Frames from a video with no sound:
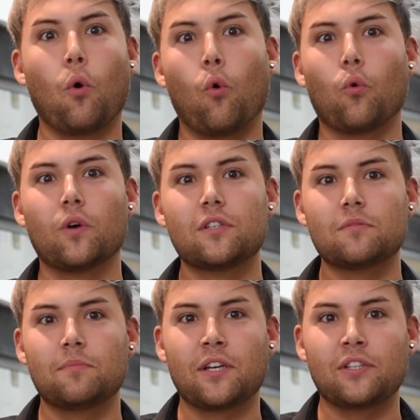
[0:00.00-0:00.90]
awkward
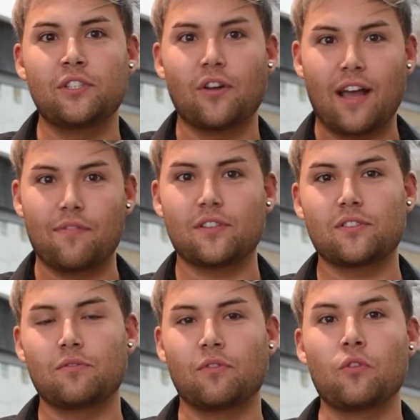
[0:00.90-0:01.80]
because you don't have
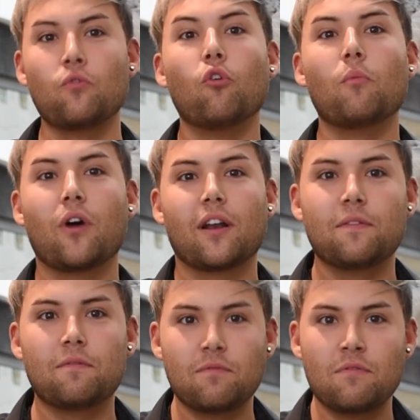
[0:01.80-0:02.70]
the normal kind